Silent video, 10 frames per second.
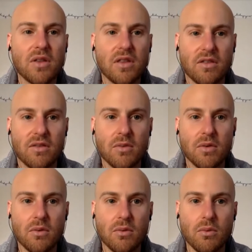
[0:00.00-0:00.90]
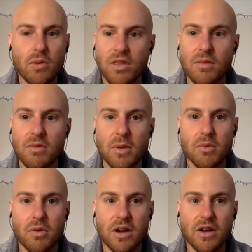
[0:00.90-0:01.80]
this what seems to be a
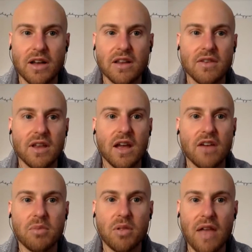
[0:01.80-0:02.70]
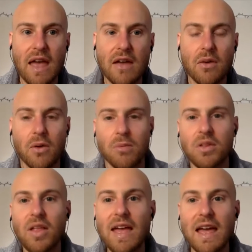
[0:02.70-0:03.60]
perennial activity of play or
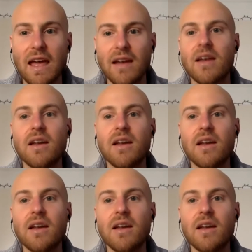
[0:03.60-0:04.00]
playing,